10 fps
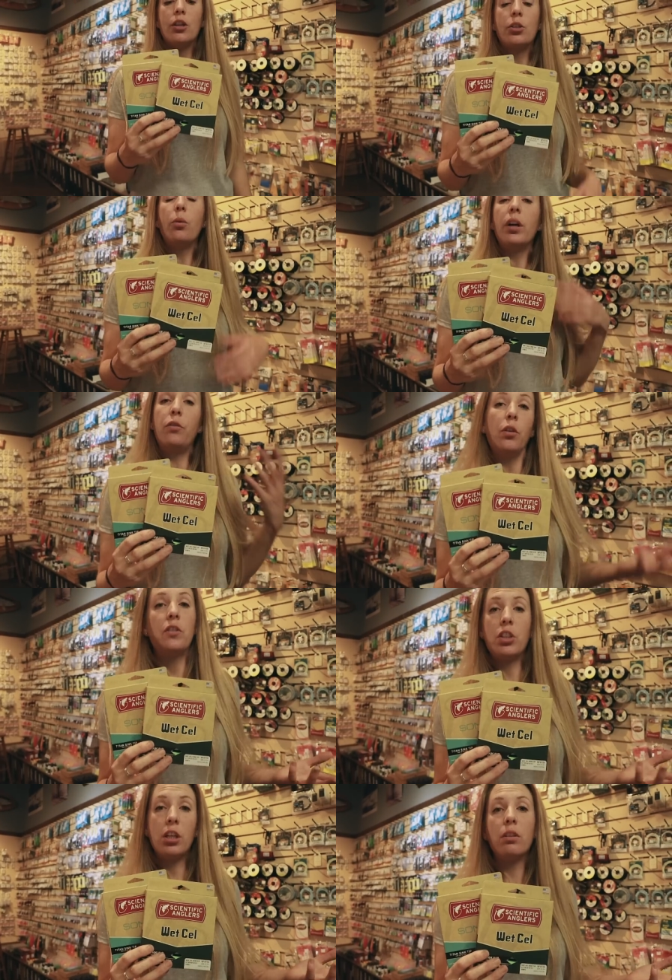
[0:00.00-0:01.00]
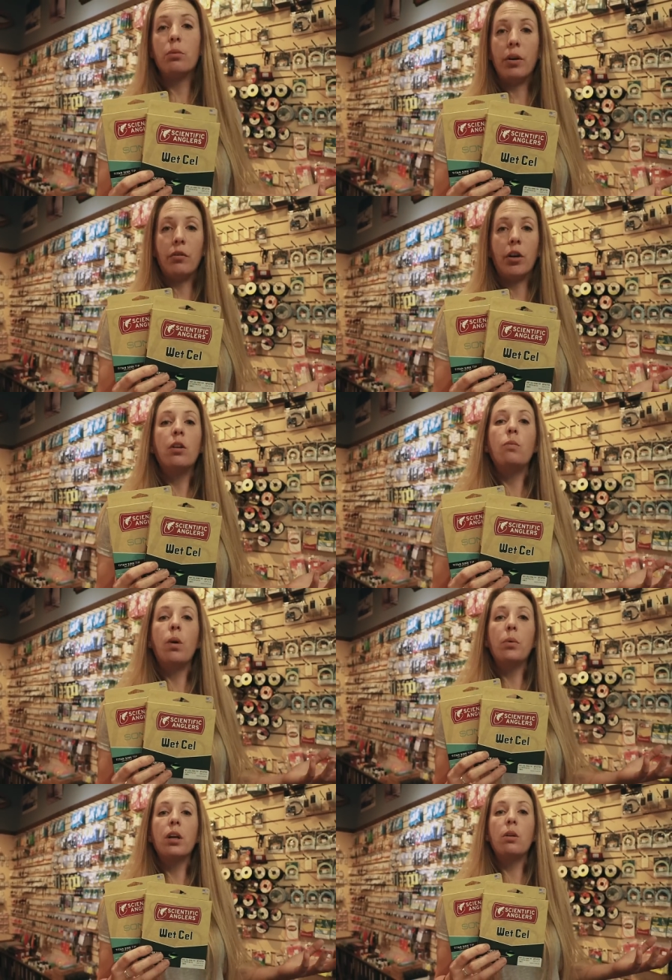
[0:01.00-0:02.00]
So if you're fishing in the river,
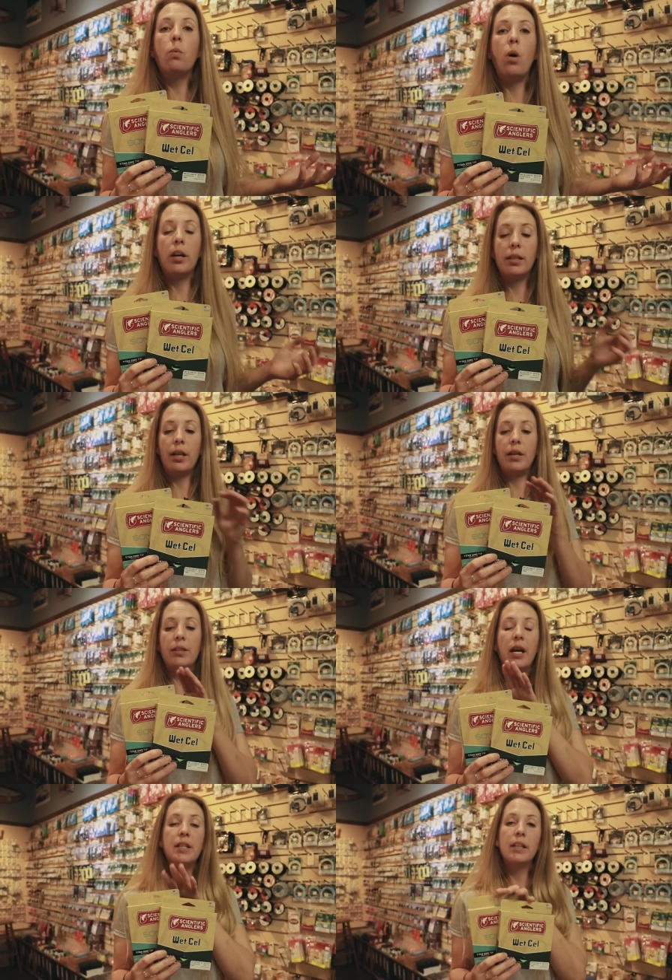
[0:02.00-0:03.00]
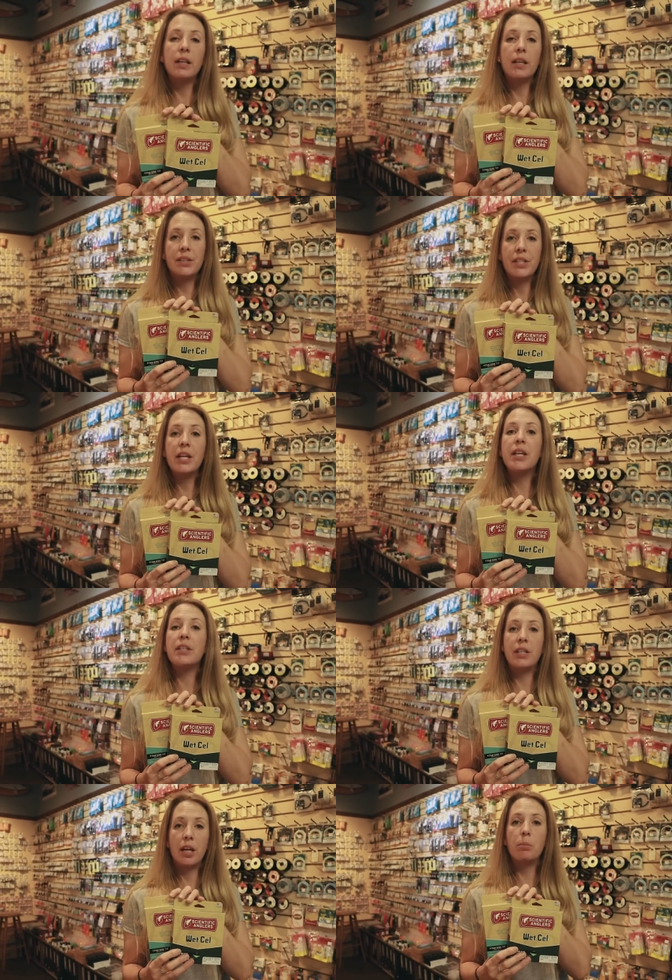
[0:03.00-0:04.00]
what we're gonna want is ideally a
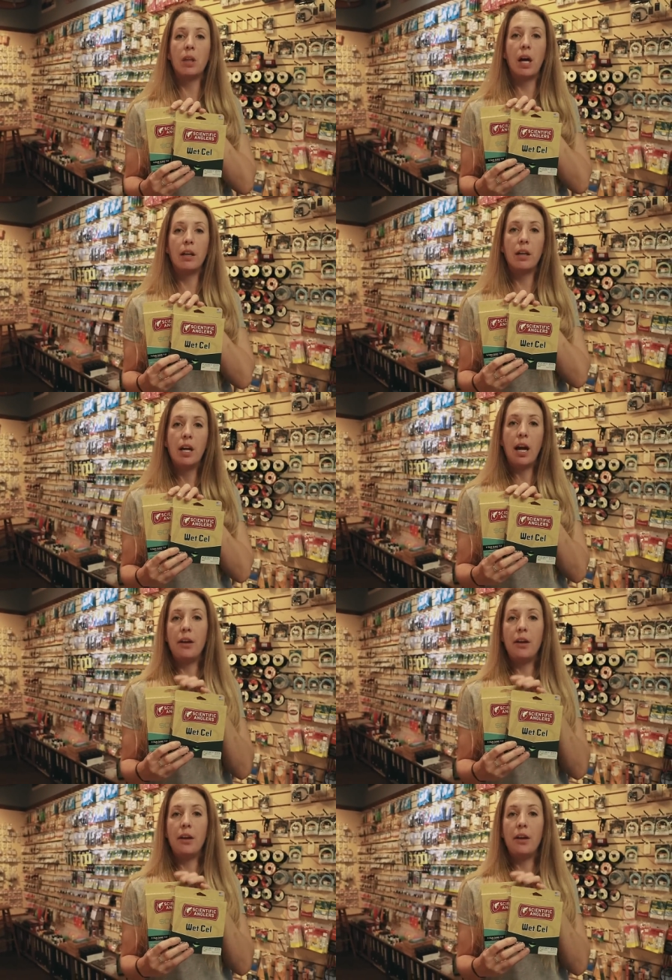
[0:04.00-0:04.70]
sinking tip line.